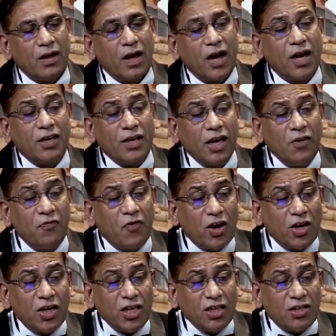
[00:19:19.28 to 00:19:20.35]
Article
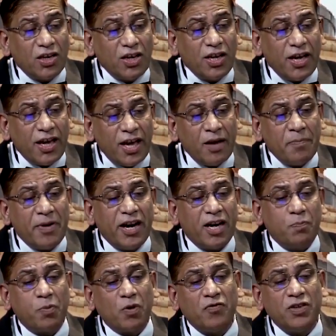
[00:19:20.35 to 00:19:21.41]
43A
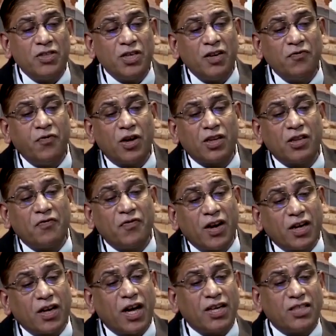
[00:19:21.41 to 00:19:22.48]
made provision for the
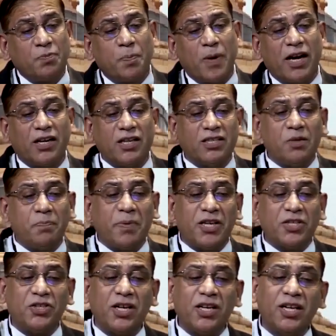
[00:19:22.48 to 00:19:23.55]
workers'
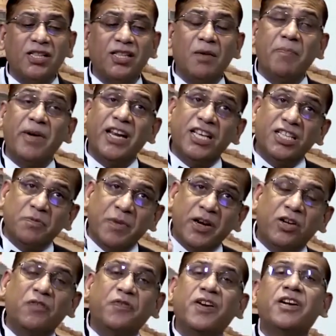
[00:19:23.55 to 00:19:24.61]
participation in the
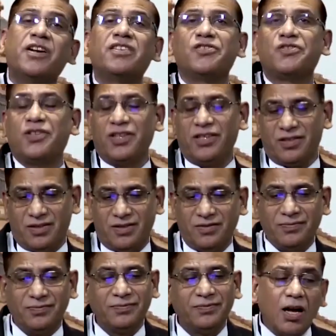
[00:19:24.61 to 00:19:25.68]
management of industries.
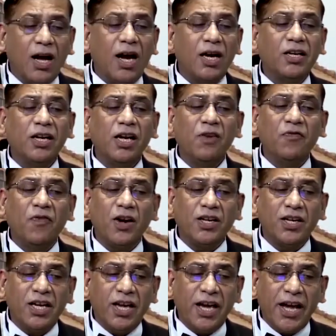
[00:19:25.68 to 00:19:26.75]
Article
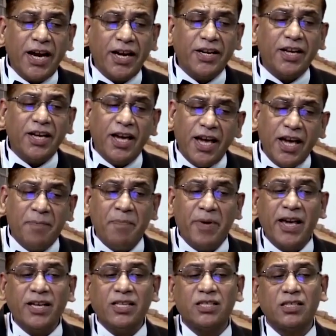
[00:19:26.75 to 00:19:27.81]
48A
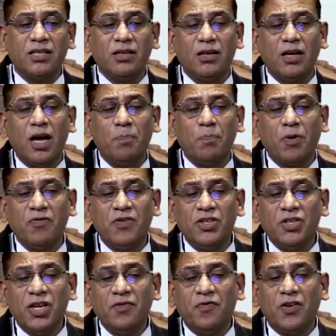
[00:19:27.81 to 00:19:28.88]
makes a
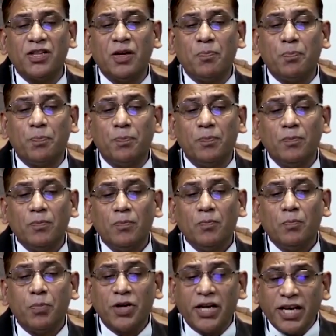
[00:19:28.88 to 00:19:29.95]
provision for the
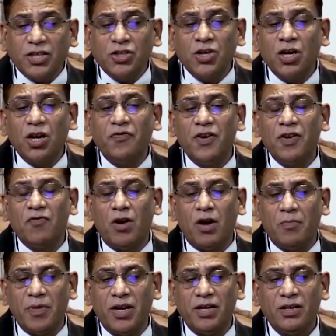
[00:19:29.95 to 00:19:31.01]
protection of
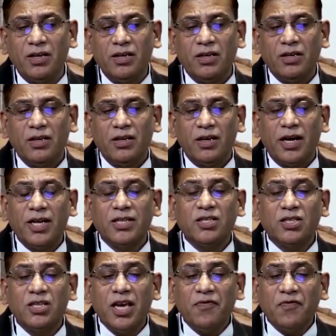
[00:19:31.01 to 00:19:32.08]
environment and
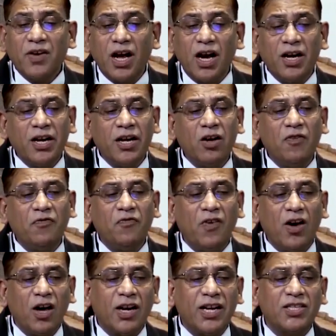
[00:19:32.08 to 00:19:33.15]
safeguarding of
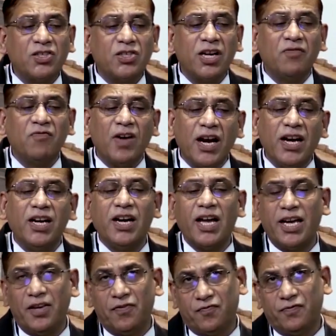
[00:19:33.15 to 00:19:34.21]
forests and
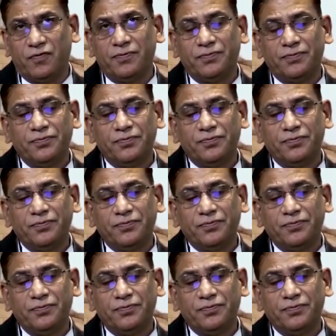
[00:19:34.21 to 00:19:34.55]
wildlife.